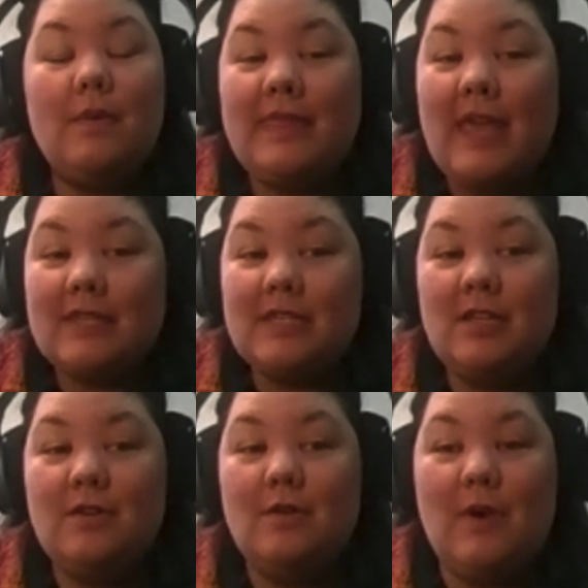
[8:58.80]
Thanks
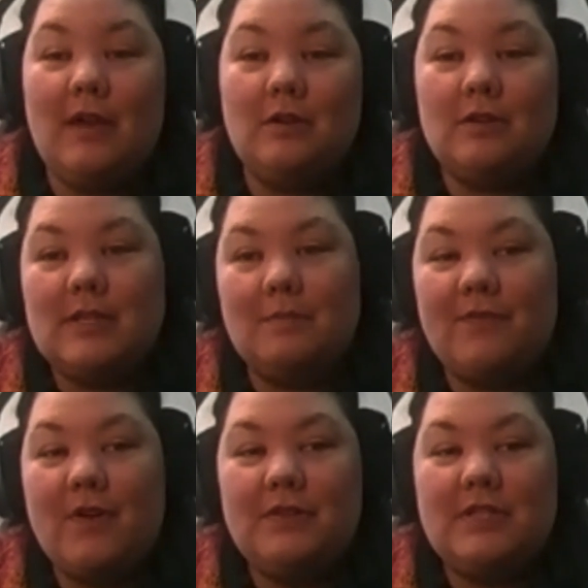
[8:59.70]
to a Google Summer
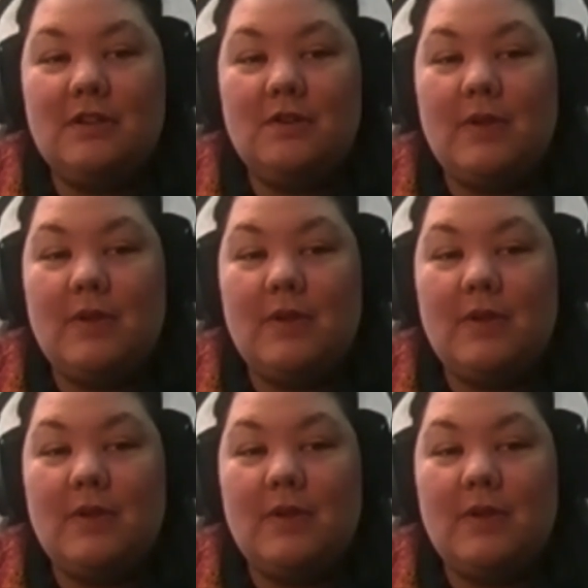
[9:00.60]
of Code student,